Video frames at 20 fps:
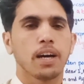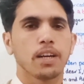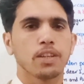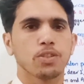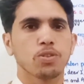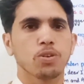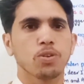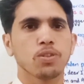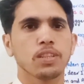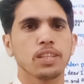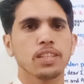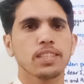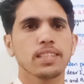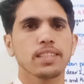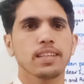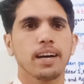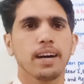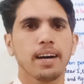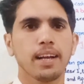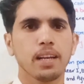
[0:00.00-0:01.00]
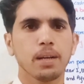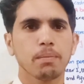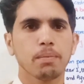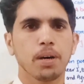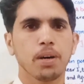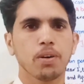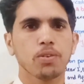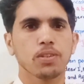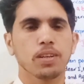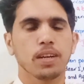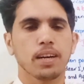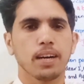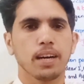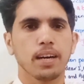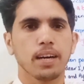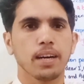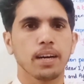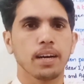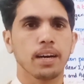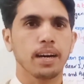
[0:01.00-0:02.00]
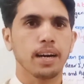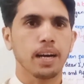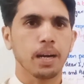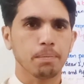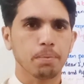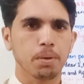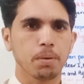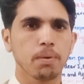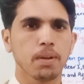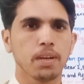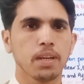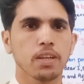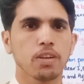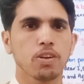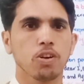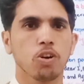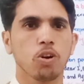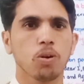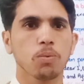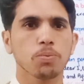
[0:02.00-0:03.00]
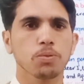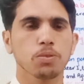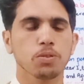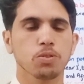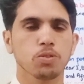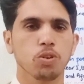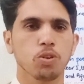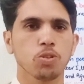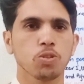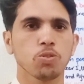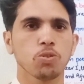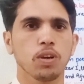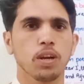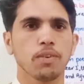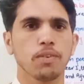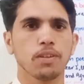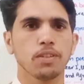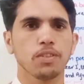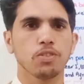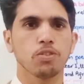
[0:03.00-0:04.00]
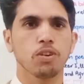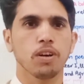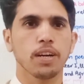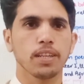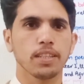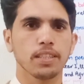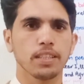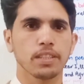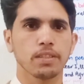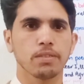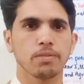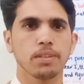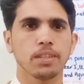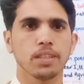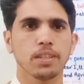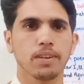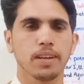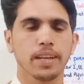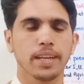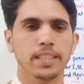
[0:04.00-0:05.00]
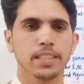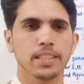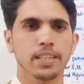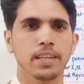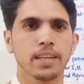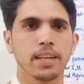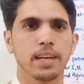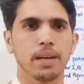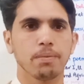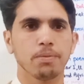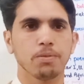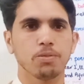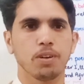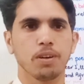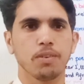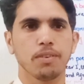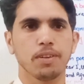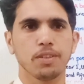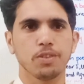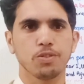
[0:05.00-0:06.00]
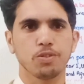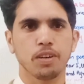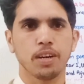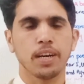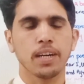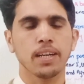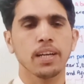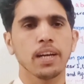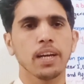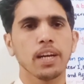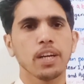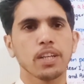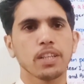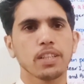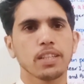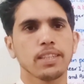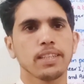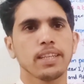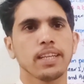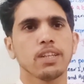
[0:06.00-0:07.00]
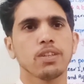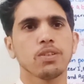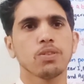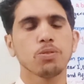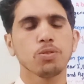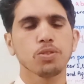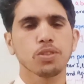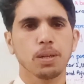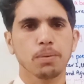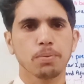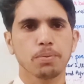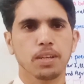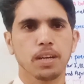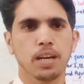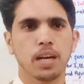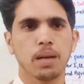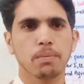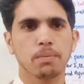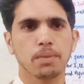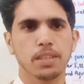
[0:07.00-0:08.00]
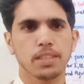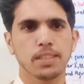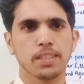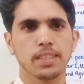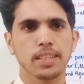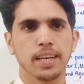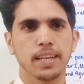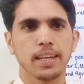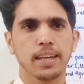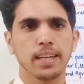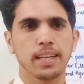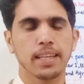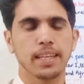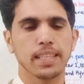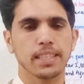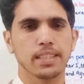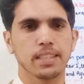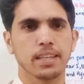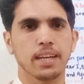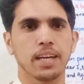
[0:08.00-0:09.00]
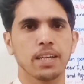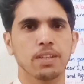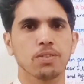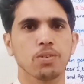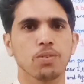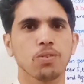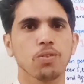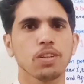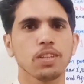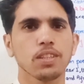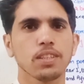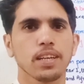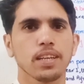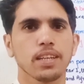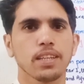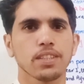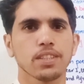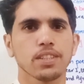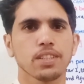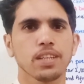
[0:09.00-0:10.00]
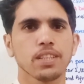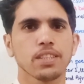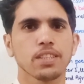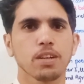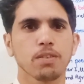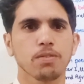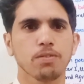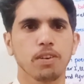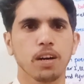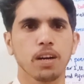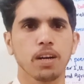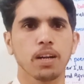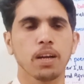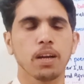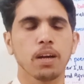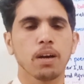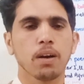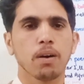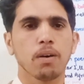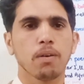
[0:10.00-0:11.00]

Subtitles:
So this is all about hyperbole. Hope so you have enjoyed this video lecture. If you have enjoyed, then do subscribe this channel Israr Tanuri, the researcher, for